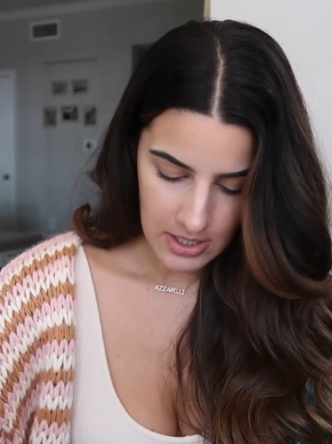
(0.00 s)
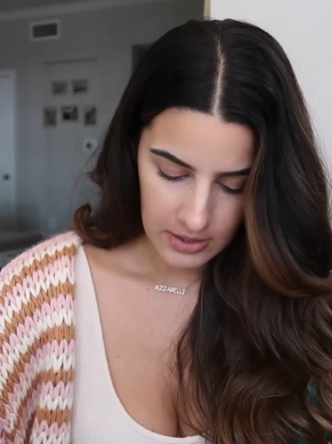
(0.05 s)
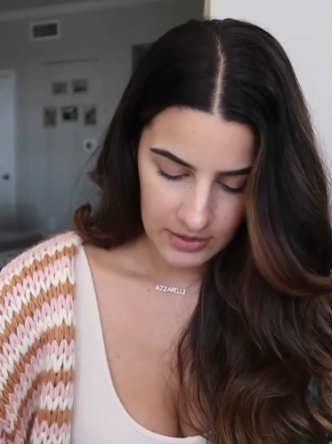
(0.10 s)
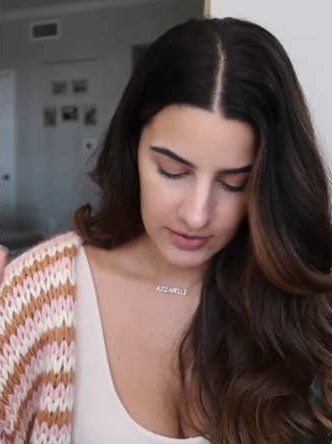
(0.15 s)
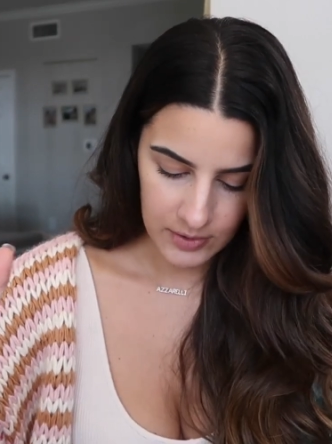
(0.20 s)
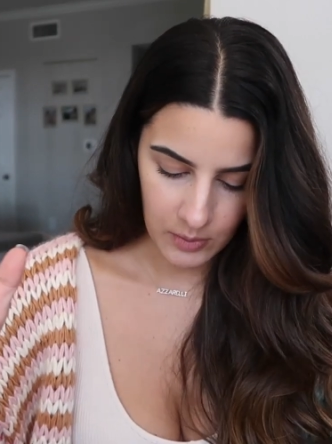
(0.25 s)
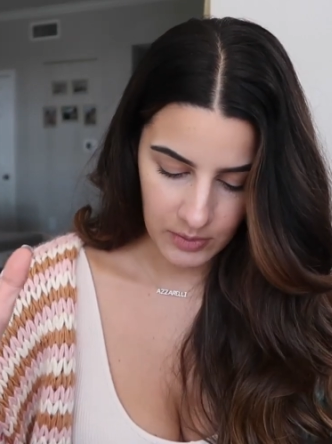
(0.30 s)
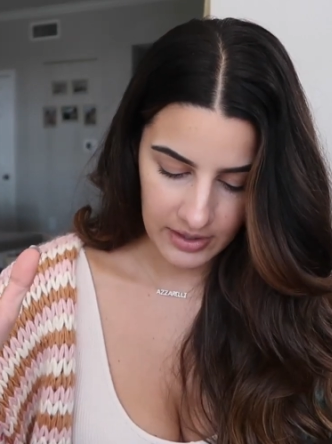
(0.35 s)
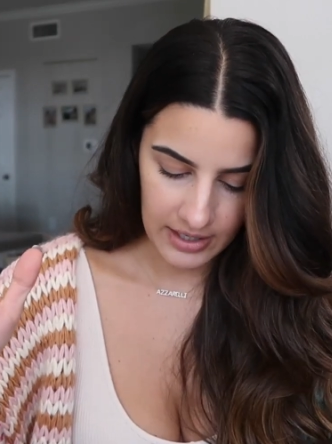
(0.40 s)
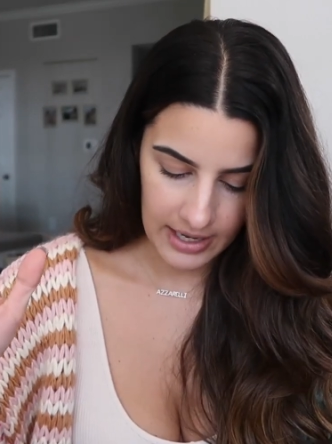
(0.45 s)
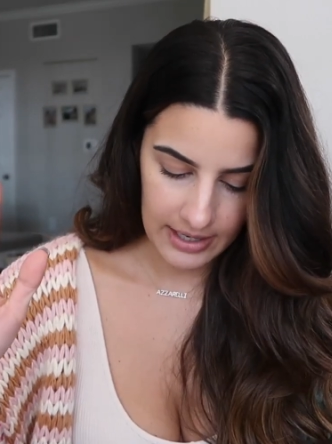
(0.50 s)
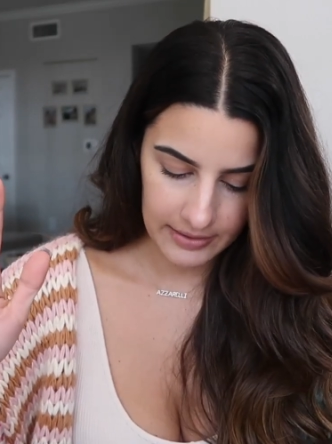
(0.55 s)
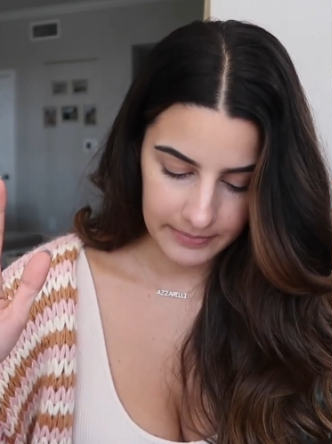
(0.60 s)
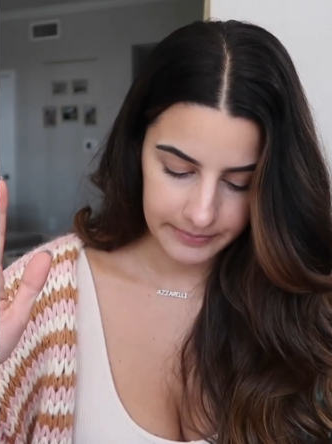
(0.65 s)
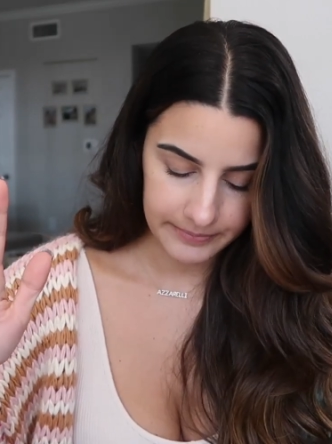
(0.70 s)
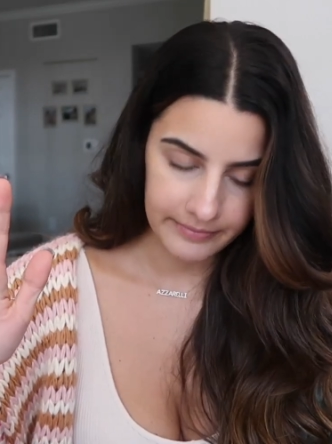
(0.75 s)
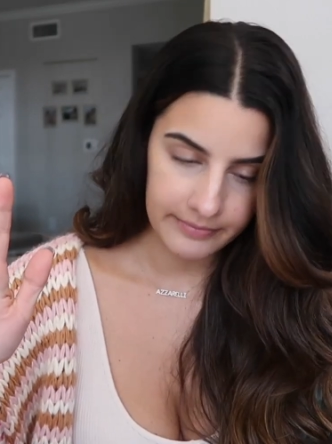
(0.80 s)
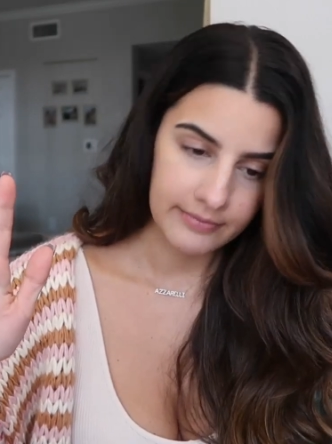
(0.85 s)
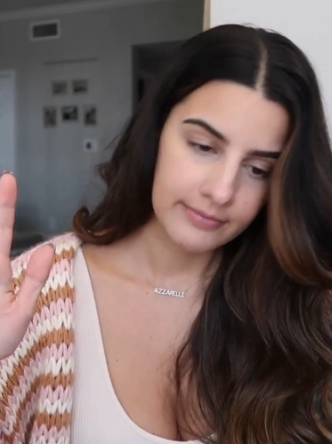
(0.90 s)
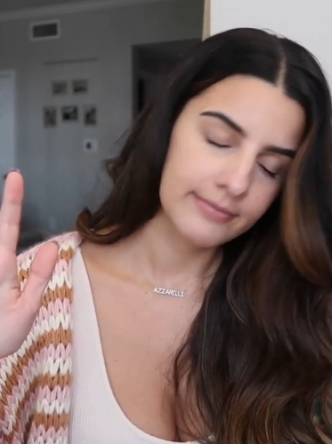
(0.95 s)
So
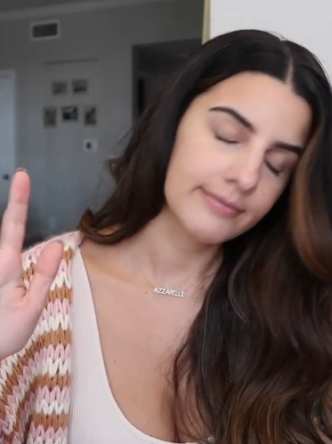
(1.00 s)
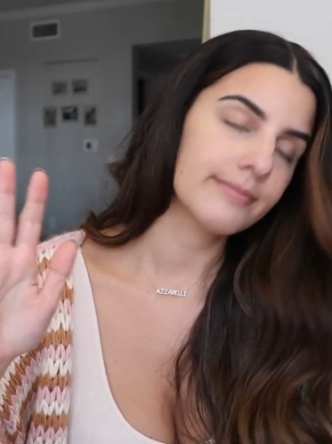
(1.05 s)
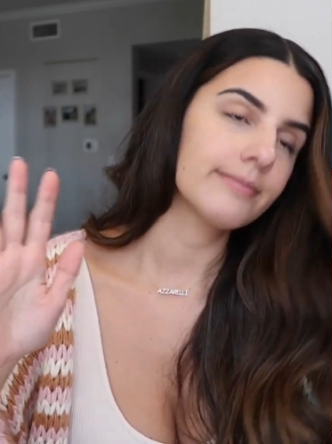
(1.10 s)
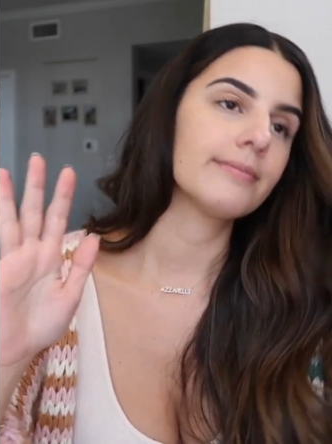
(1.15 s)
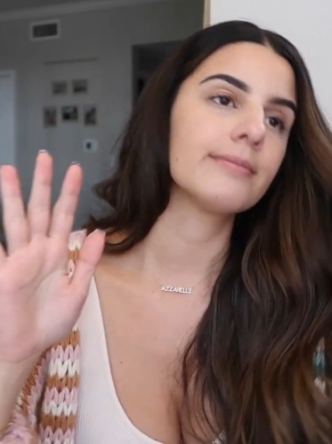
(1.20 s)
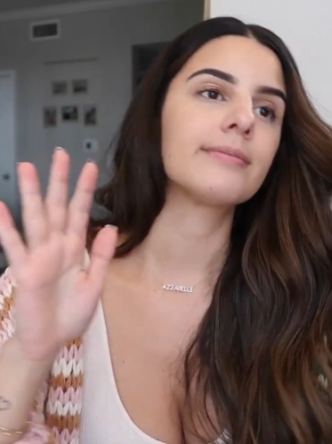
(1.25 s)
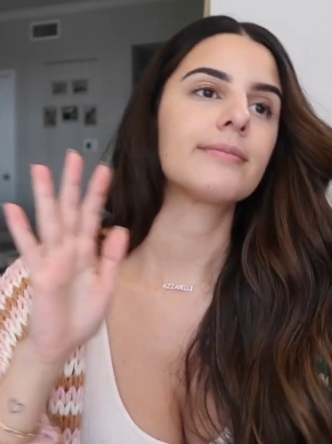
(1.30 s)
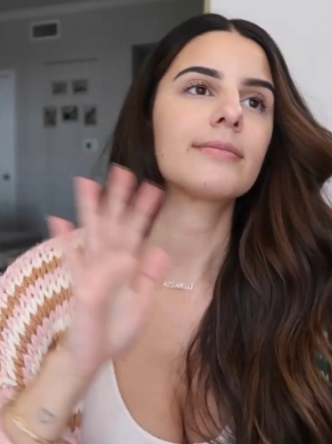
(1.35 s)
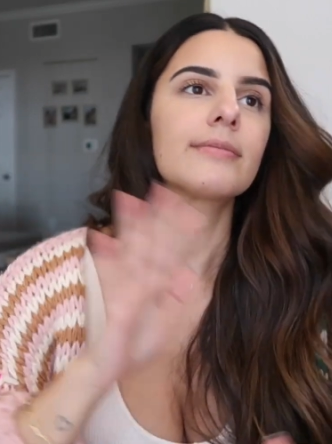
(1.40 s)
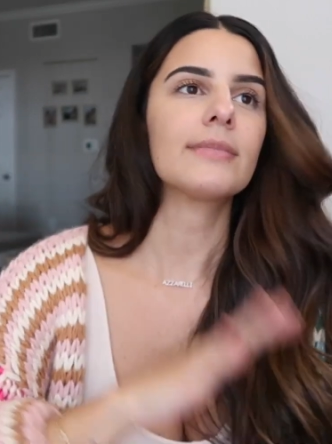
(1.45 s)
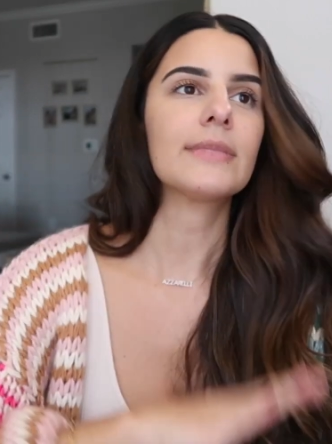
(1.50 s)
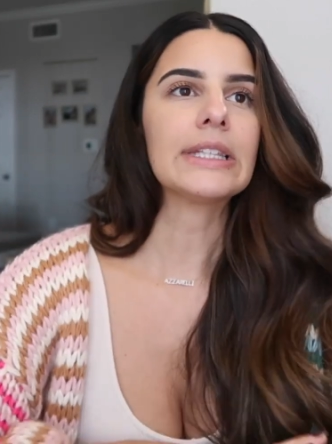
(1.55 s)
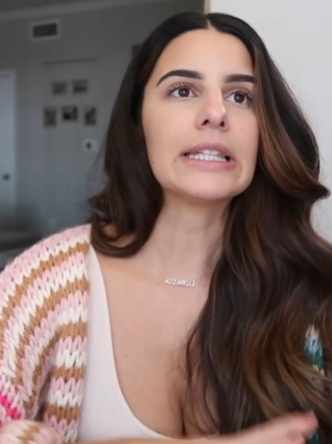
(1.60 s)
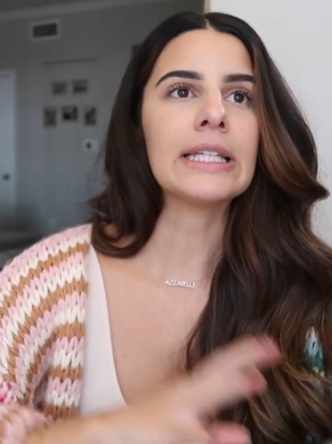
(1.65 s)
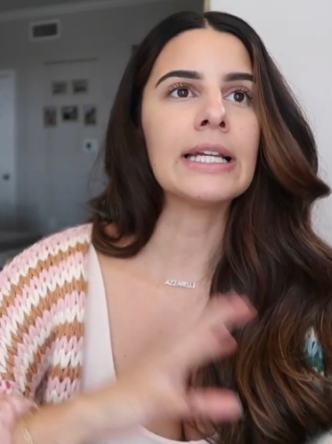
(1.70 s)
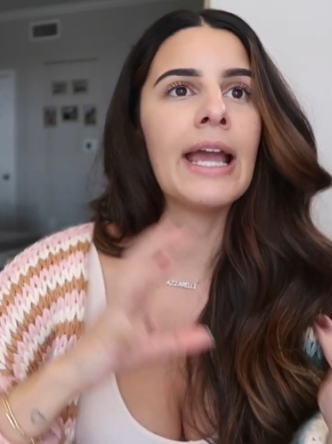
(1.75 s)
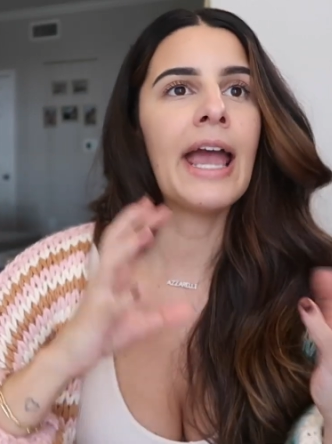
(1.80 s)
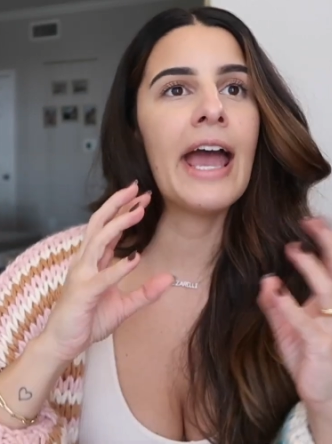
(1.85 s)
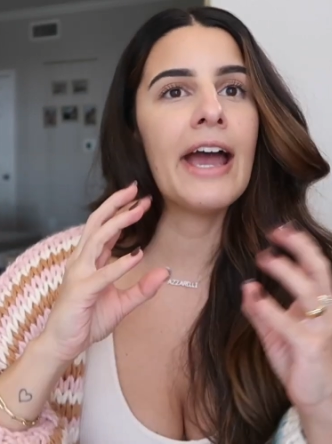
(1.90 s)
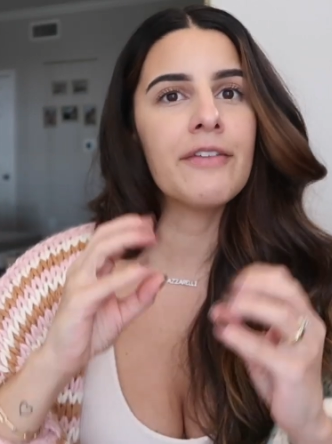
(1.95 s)
then
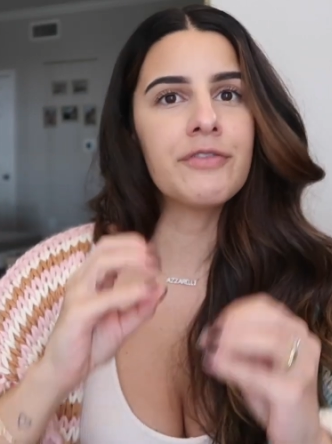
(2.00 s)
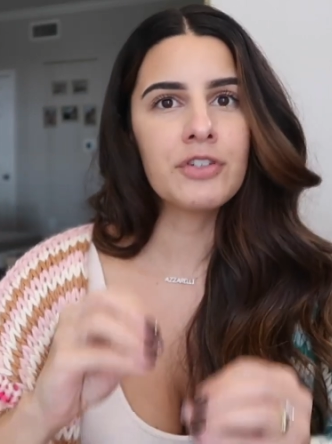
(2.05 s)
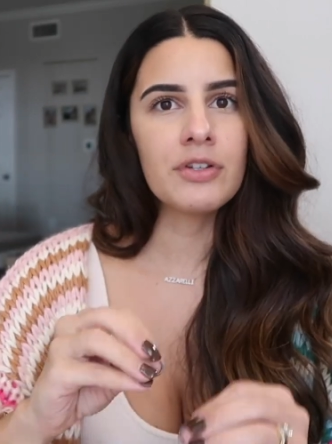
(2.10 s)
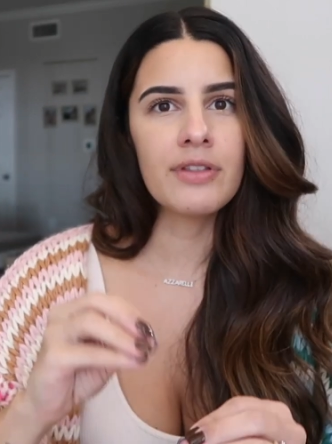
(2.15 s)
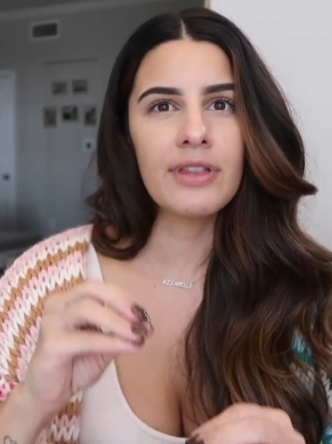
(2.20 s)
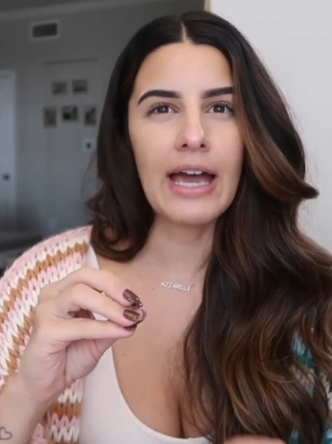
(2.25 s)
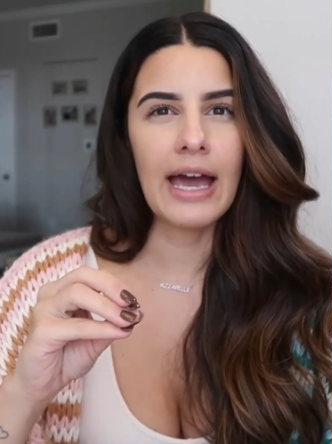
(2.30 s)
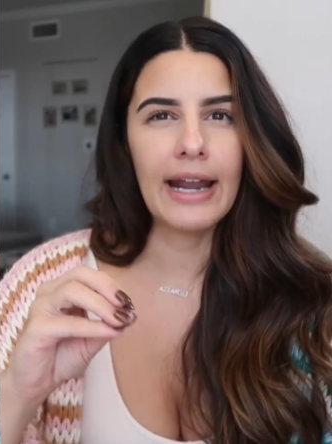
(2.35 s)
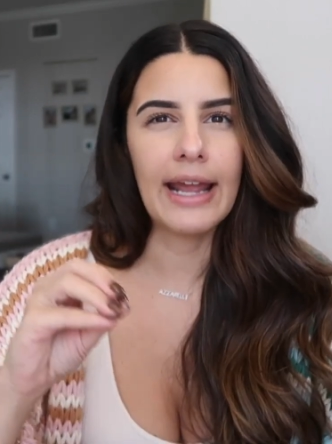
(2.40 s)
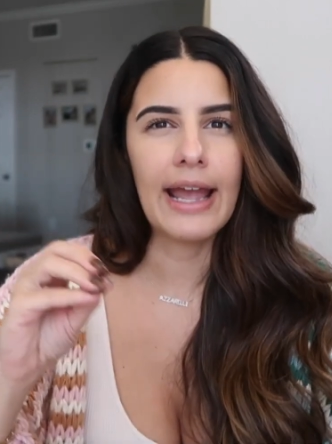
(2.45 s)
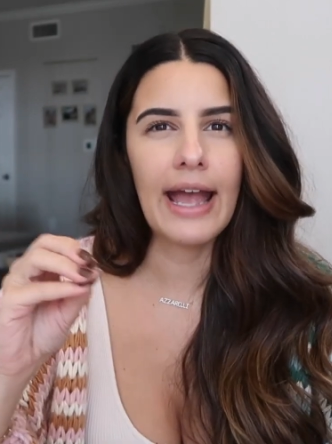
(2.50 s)
after that,